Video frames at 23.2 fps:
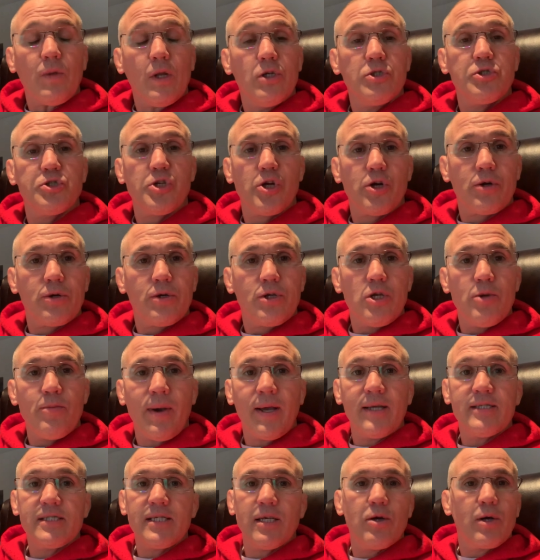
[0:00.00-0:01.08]
sure, you
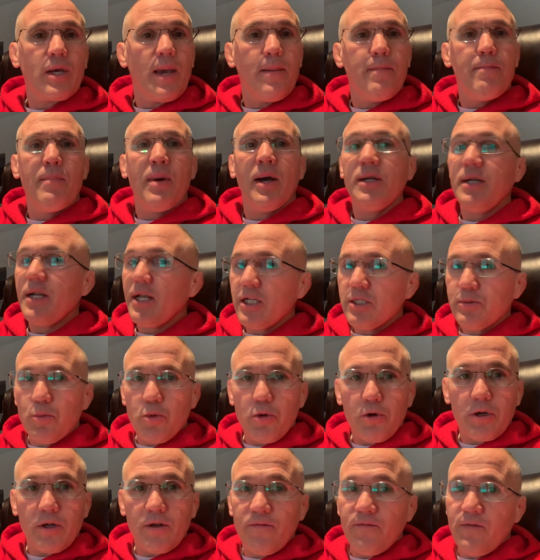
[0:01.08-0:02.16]
might say, okay, Monday's
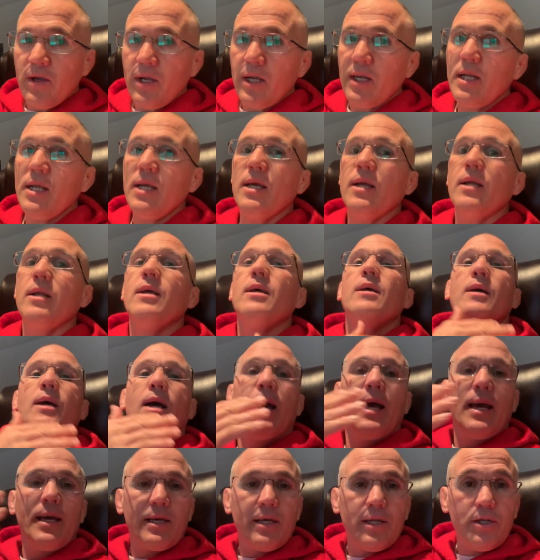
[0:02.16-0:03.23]
more convenient,
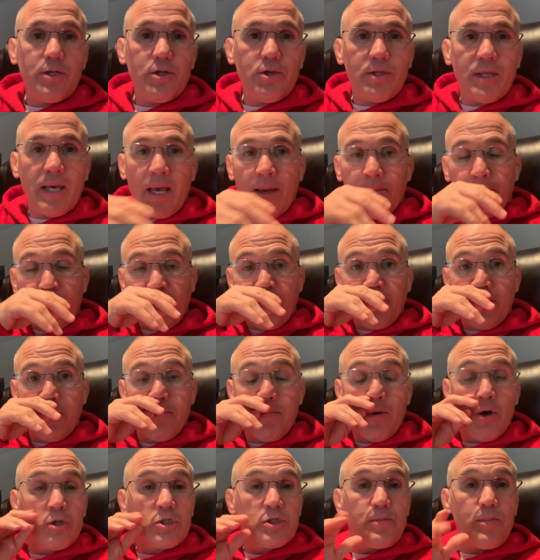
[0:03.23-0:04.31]
I can do that. But for the
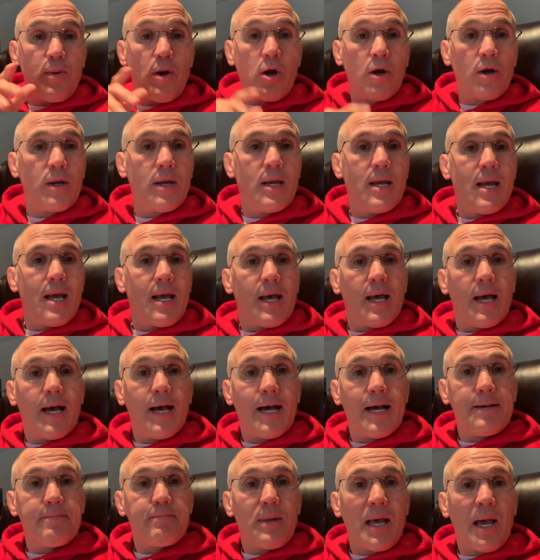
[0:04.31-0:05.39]
most part,
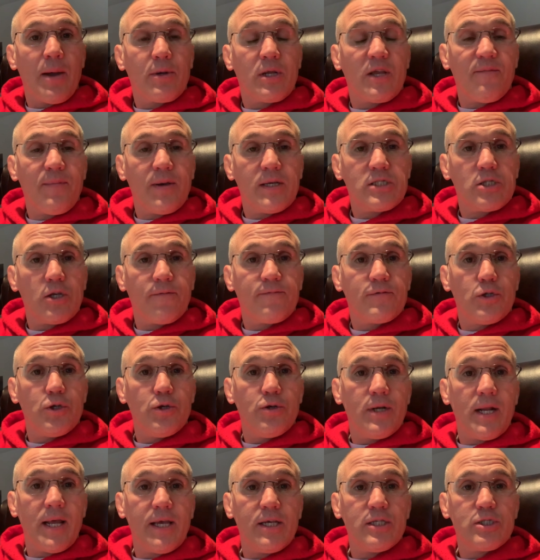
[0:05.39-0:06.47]
I would give myself
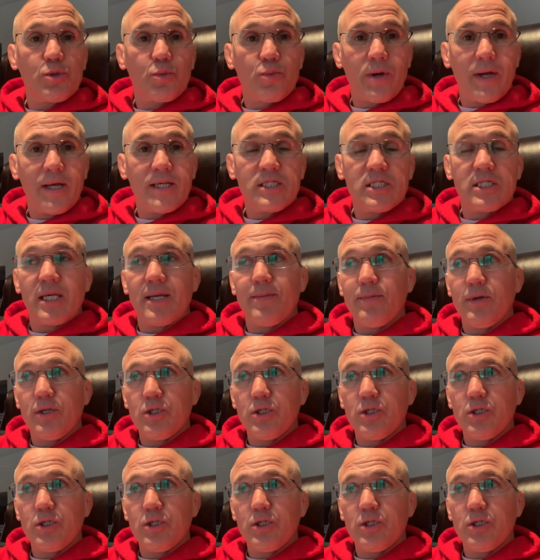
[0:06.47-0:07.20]
2 days rest in